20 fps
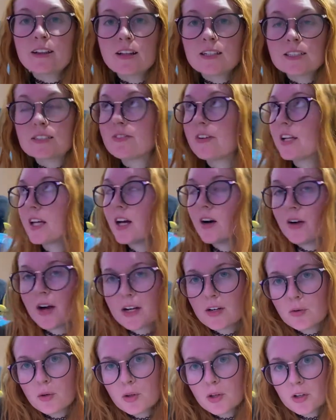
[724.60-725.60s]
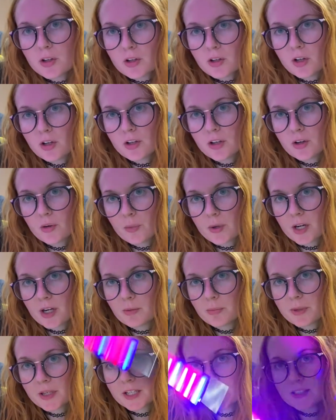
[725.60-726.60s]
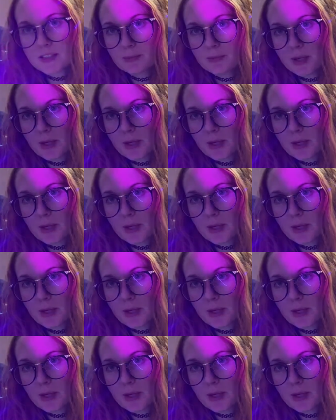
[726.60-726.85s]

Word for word: this video. I know it look a little weird because my